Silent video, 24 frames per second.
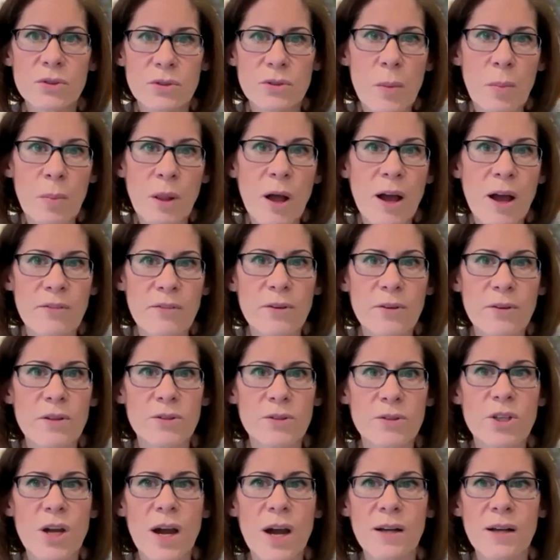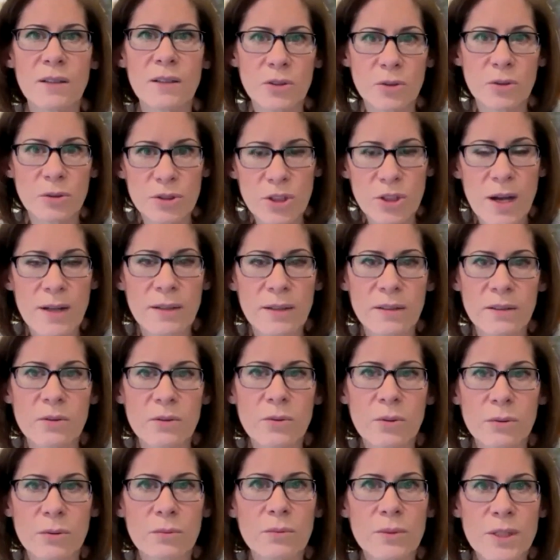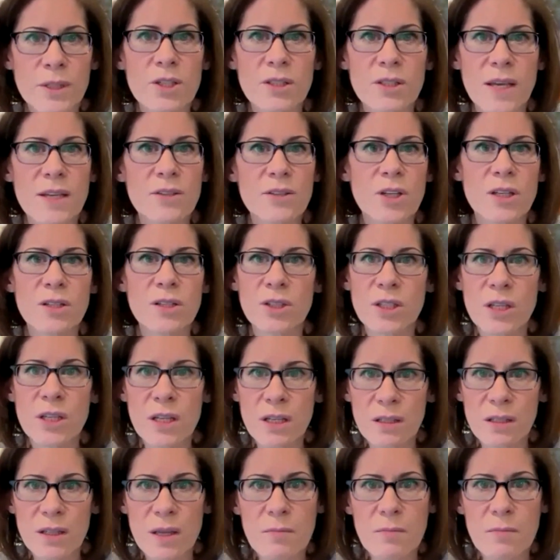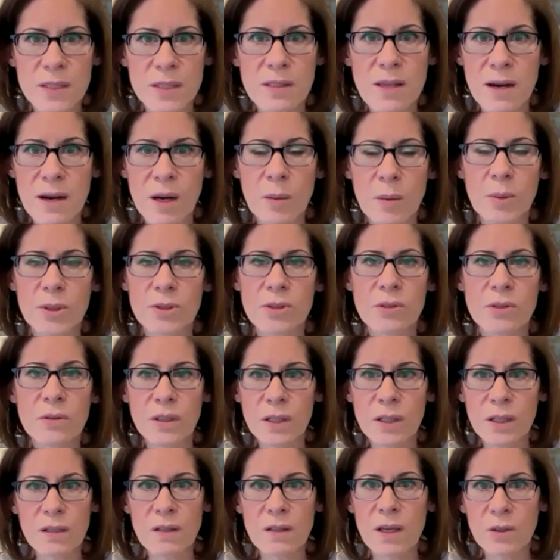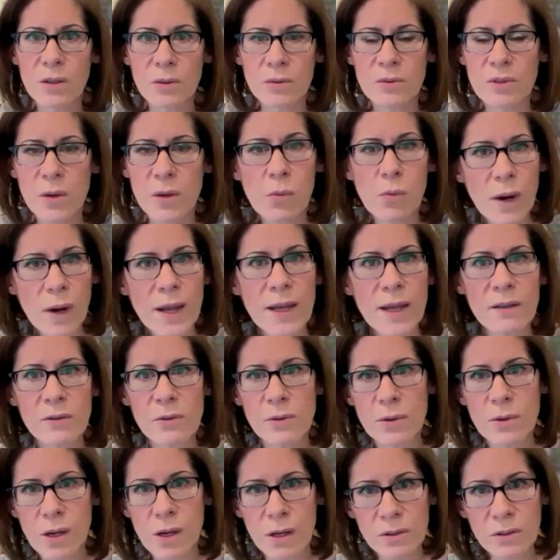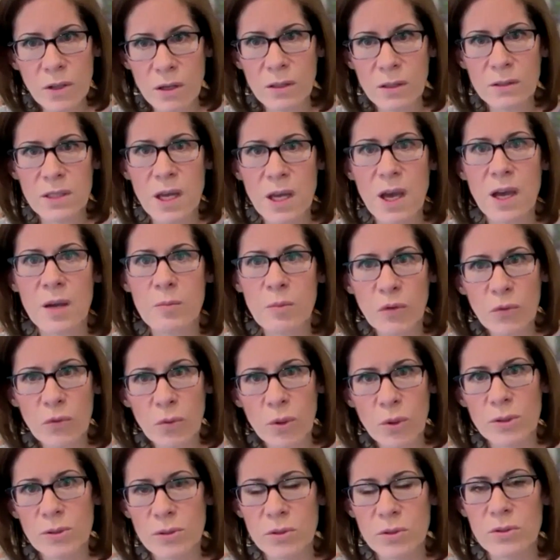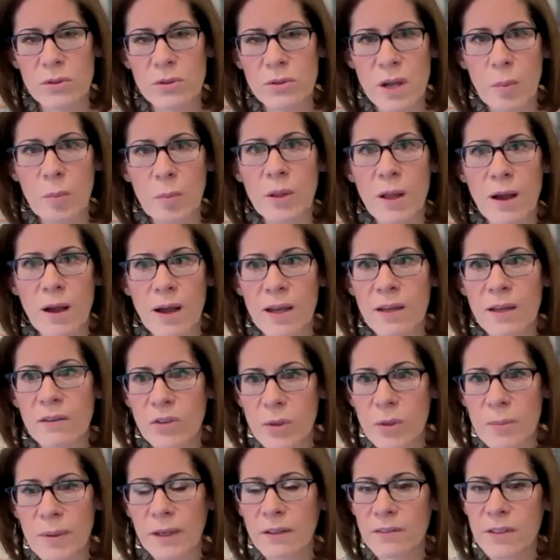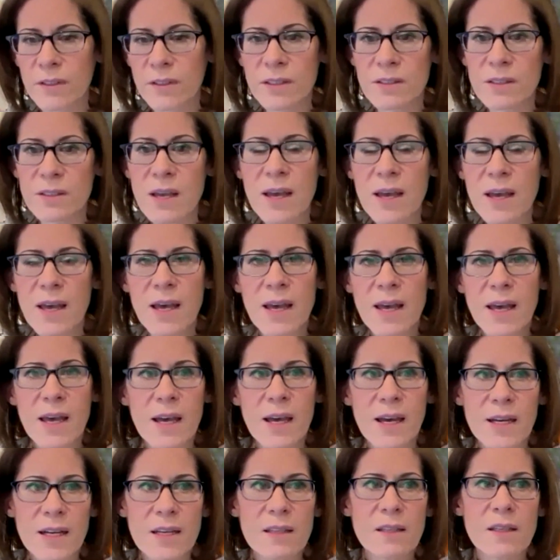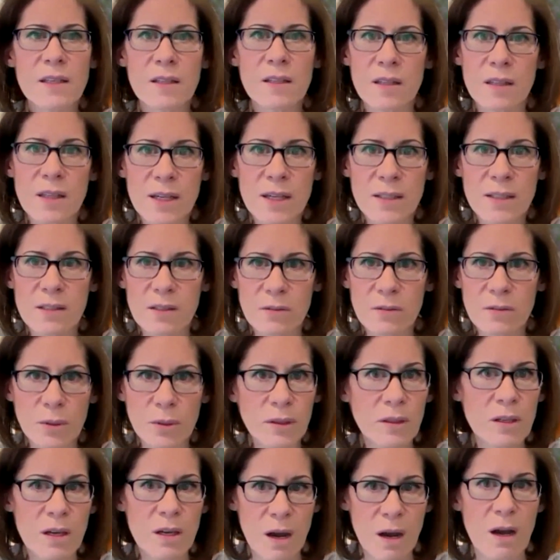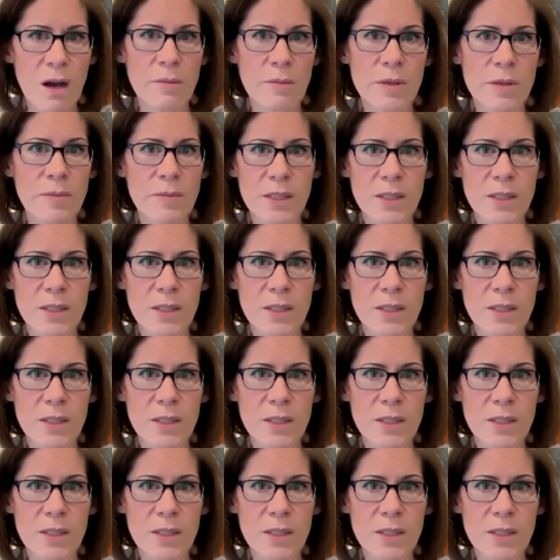apply for their child, or child who reaches age 18, they miss that opportunity. They wait a long time before applying for benefits. And I think that that's a really common